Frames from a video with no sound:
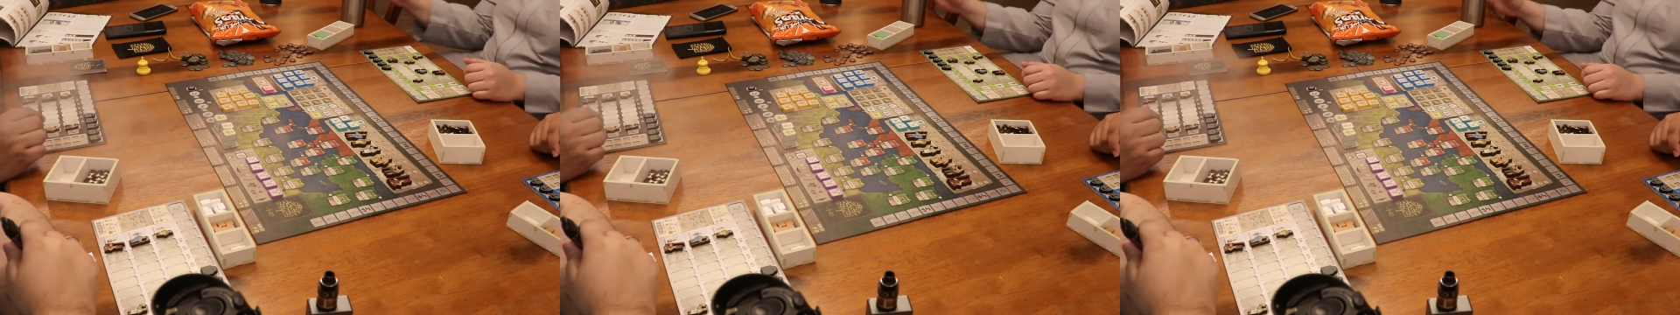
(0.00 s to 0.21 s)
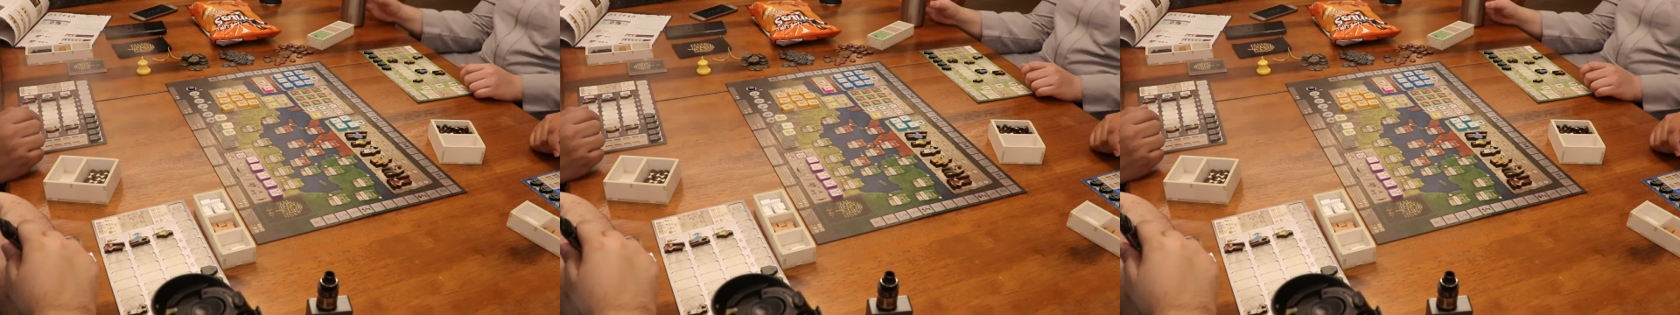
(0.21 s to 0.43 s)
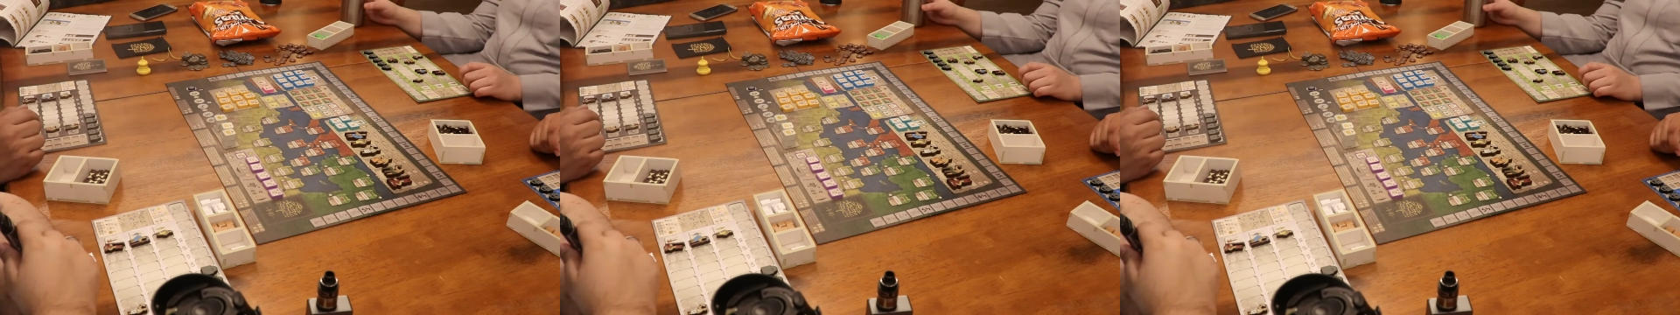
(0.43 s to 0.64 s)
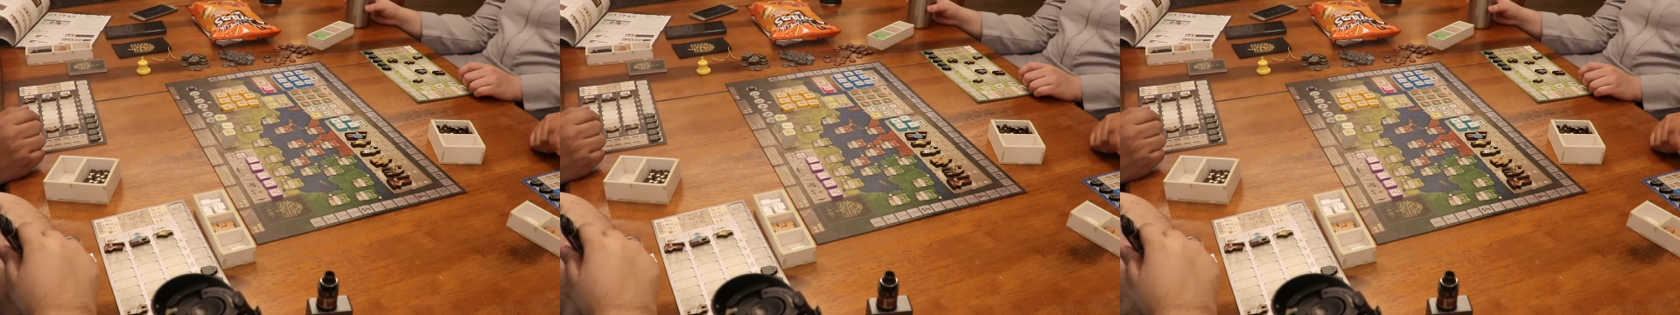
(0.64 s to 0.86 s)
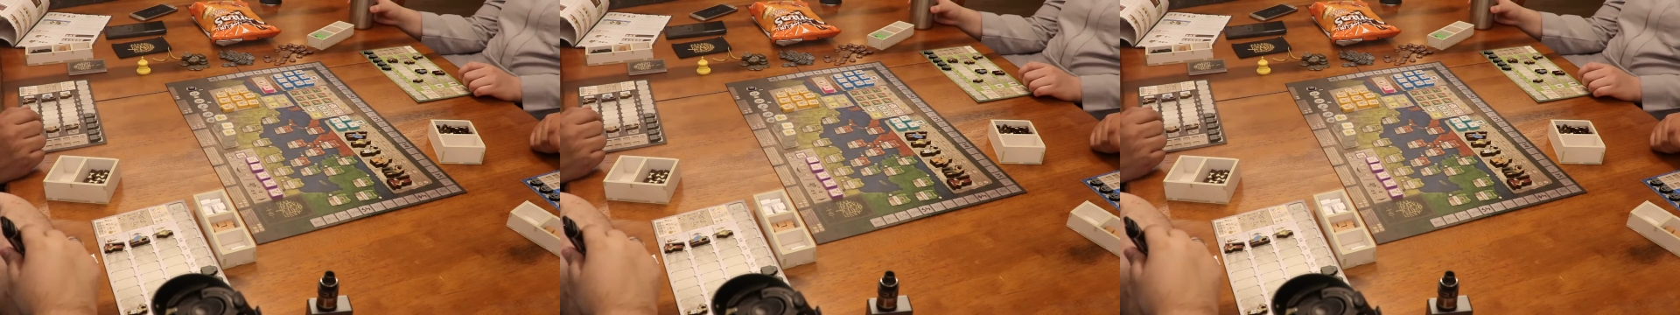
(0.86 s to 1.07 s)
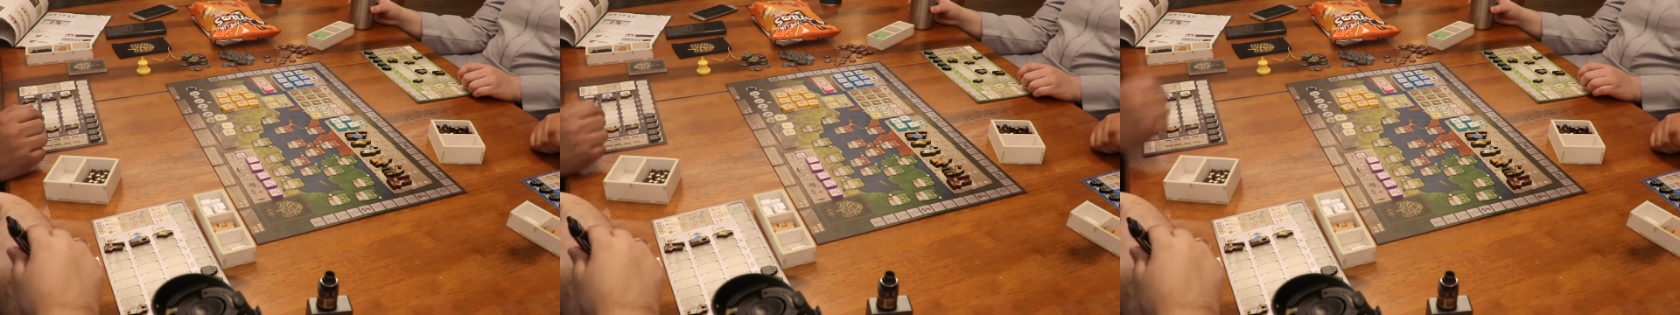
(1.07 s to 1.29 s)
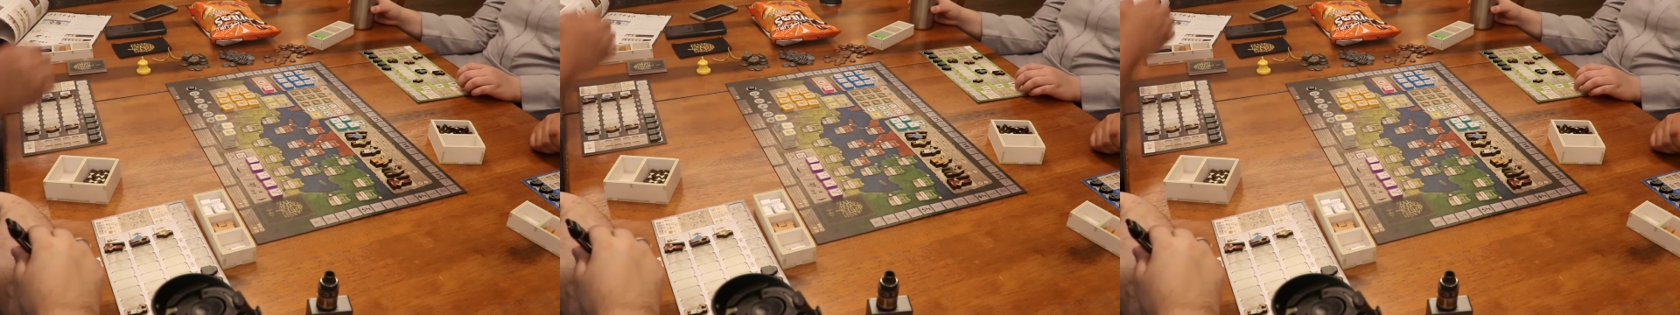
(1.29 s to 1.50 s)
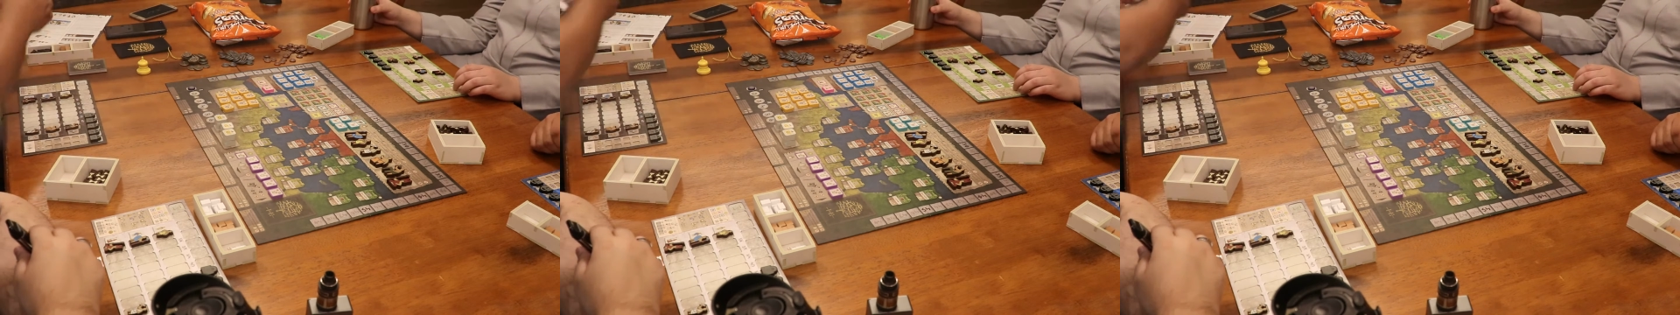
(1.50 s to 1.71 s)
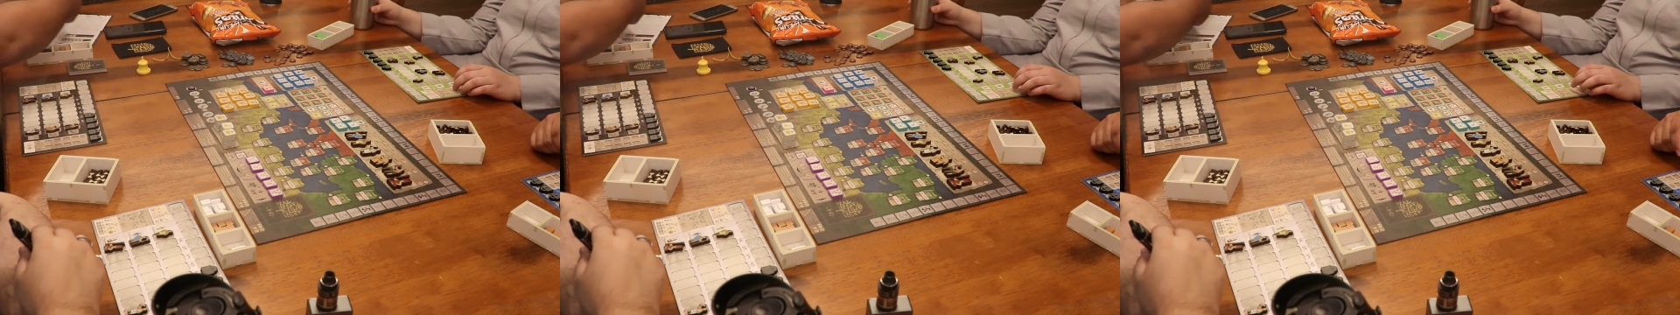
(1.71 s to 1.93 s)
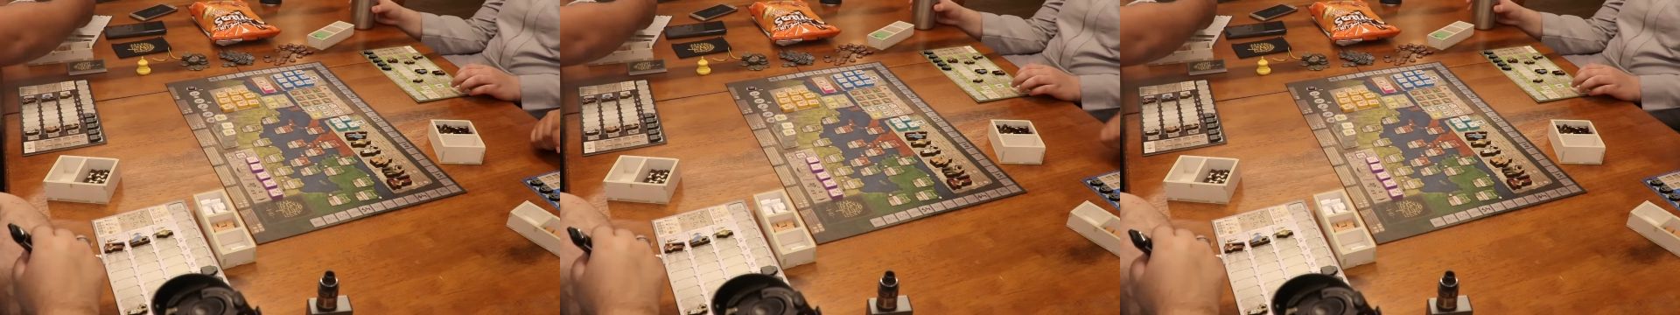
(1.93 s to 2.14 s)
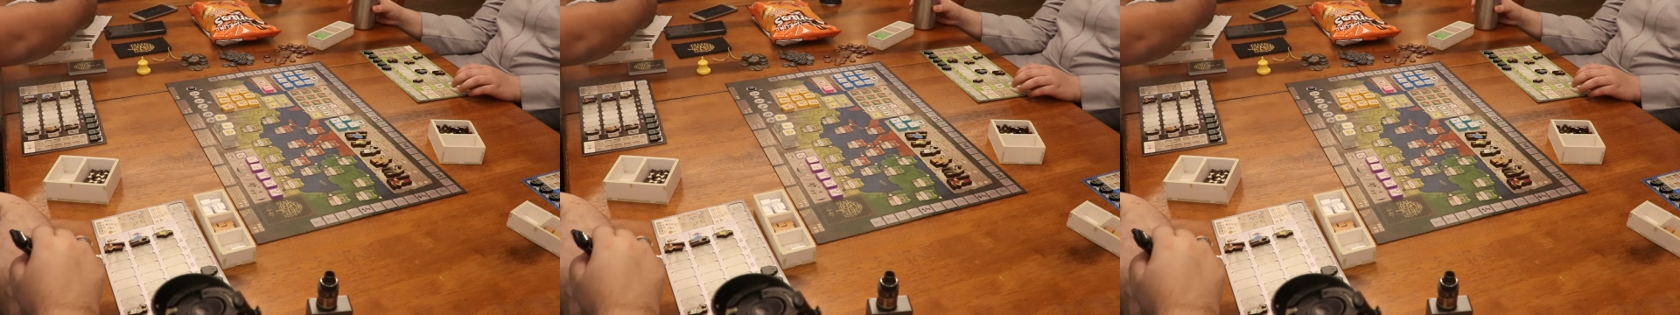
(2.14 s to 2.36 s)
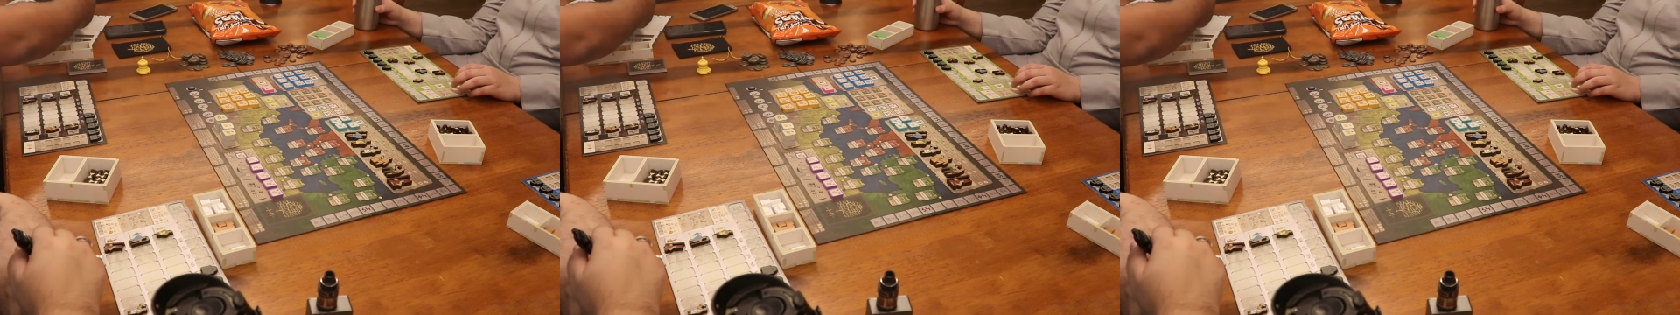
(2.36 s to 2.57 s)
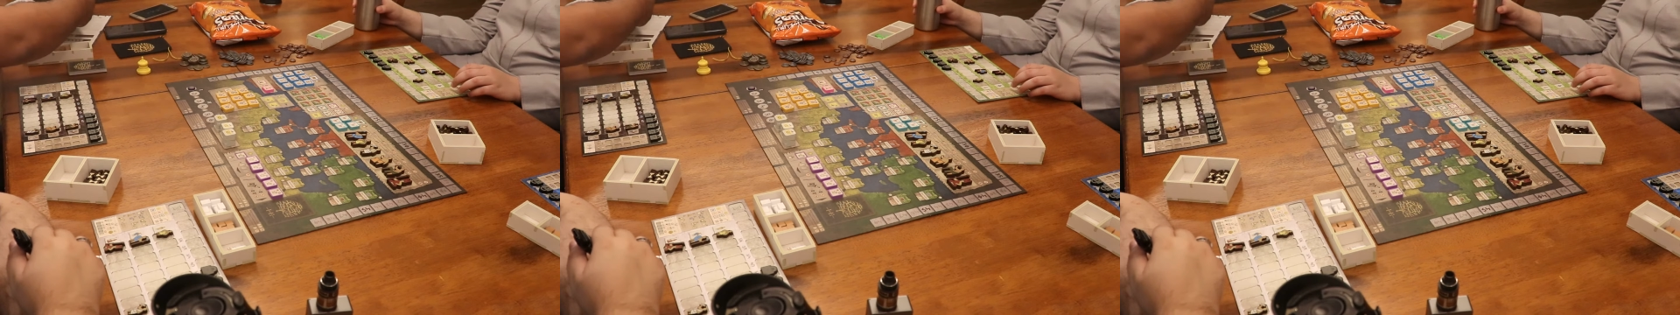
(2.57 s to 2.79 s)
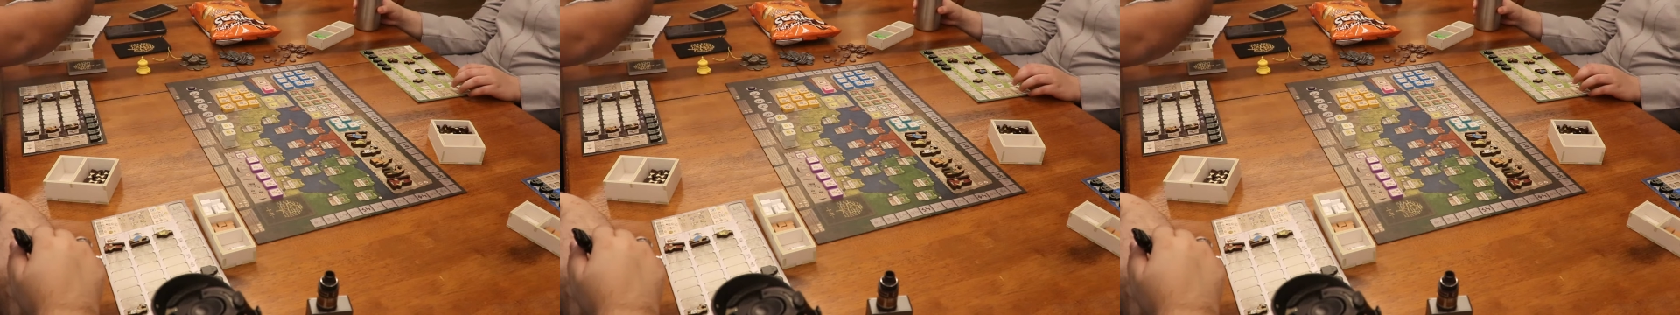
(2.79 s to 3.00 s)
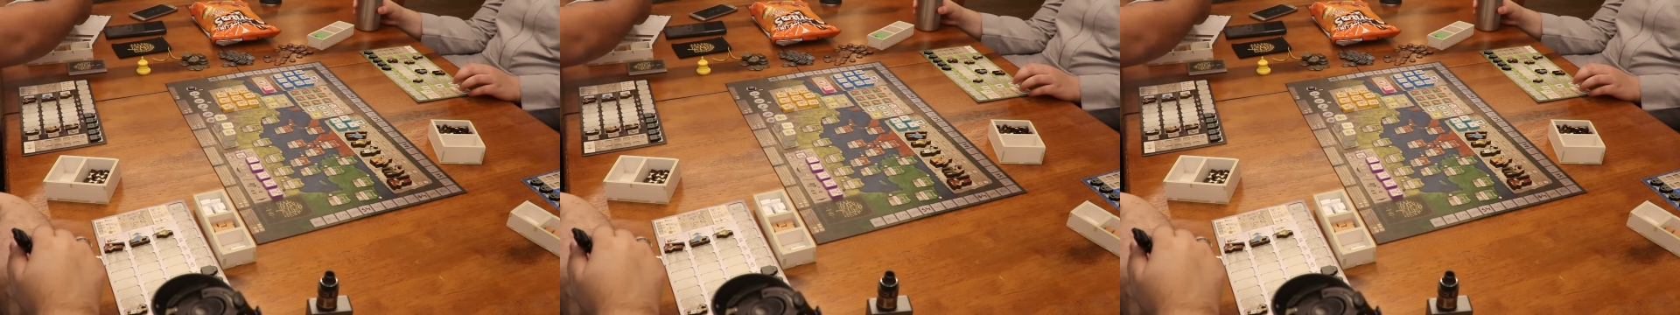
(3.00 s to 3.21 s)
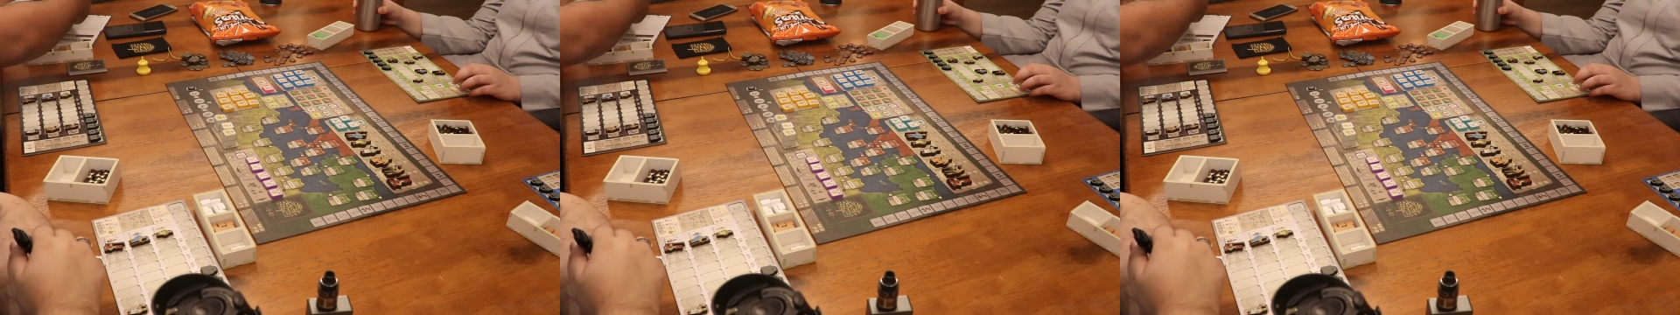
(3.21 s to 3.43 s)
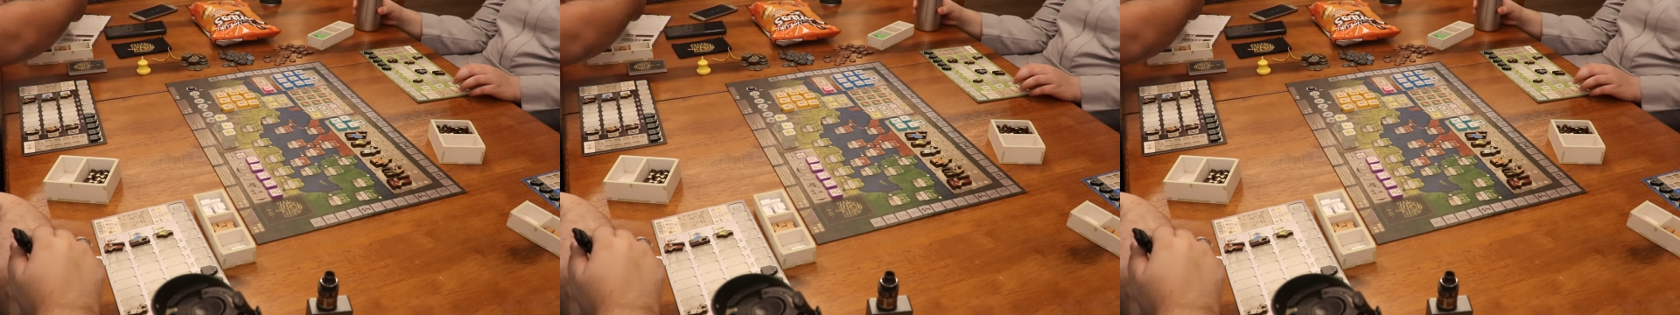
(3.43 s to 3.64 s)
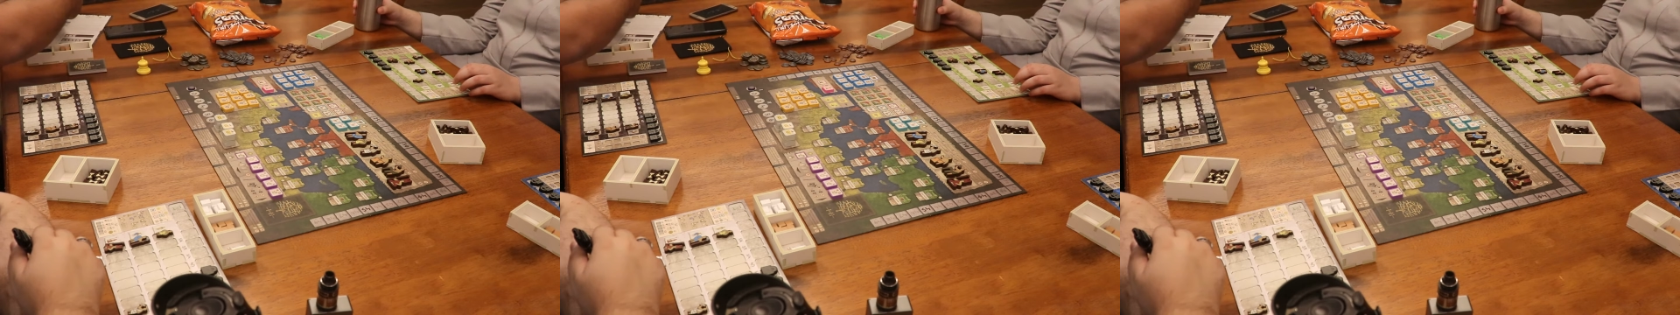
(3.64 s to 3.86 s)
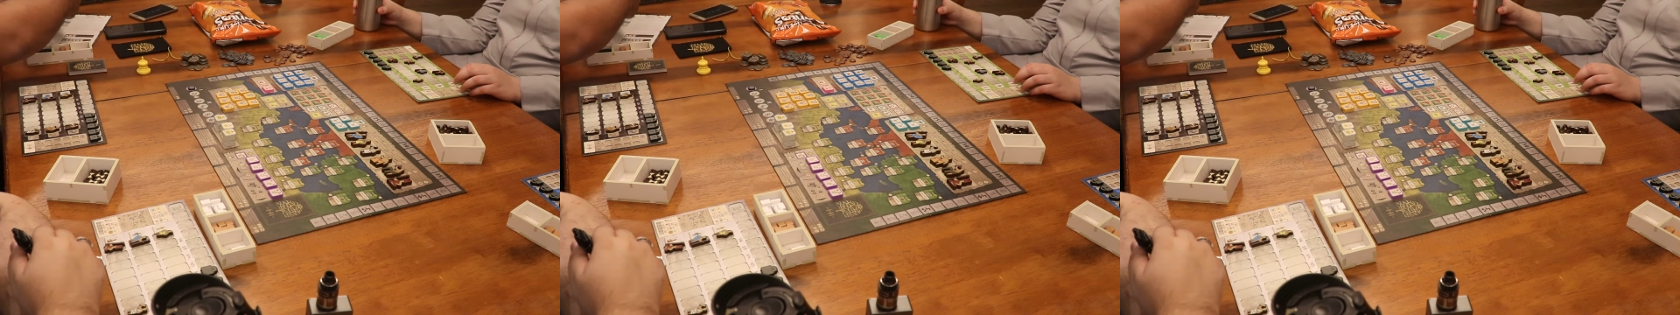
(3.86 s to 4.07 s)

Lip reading: (no speaker visible)